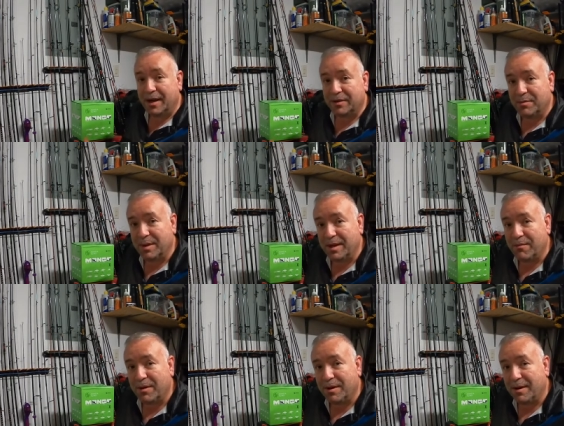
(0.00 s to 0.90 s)
out to be
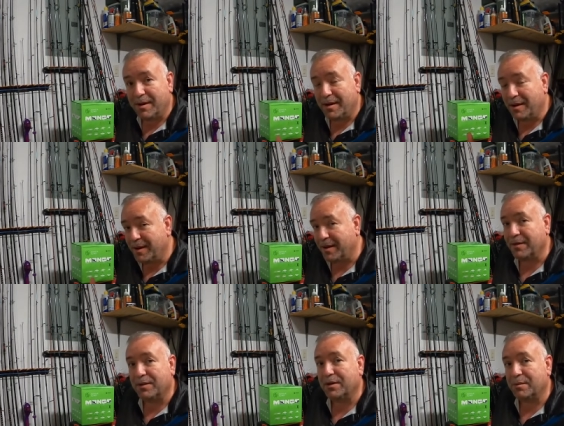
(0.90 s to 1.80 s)
one heck
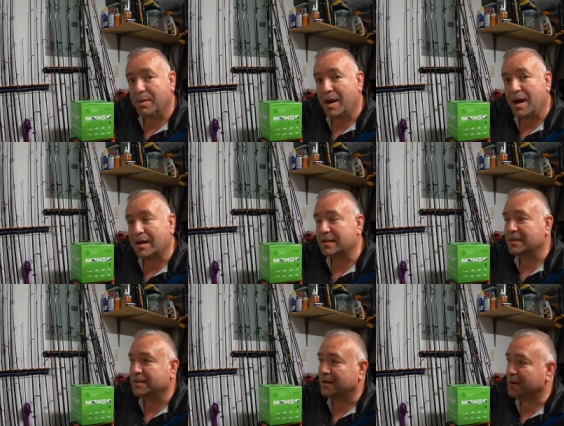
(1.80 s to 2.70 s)
of a good box.
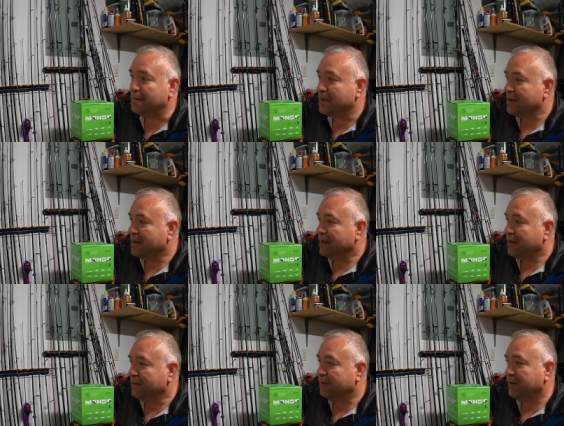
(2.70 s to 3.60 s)

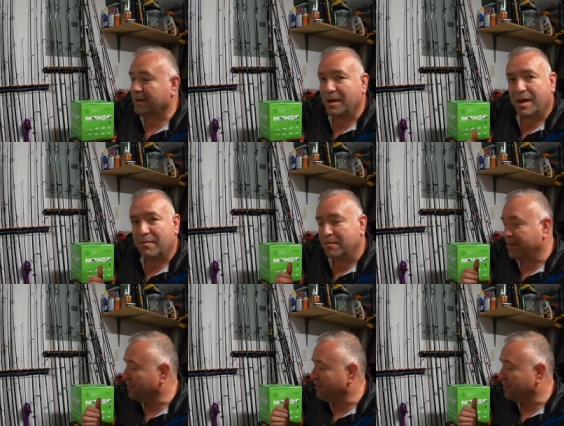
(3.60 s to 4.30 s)
It was very kind of,